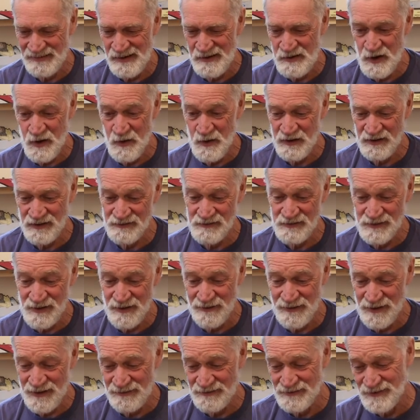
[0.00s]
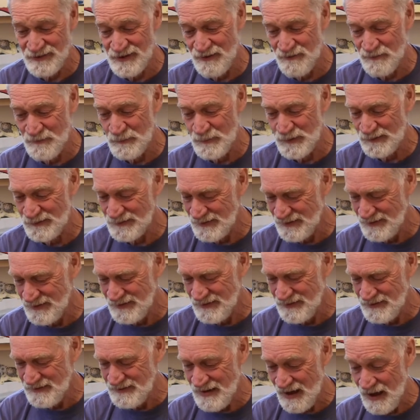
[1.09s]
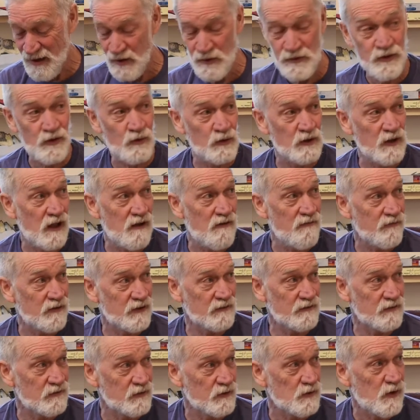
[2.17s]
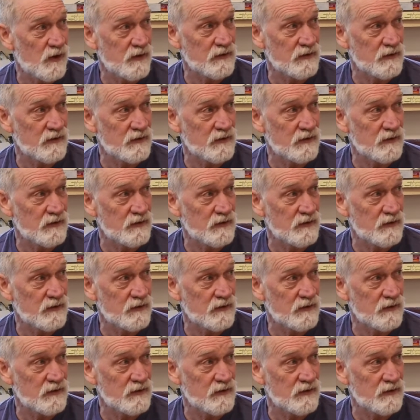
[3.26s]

I, I know I can sell that stuff, but I also love it too.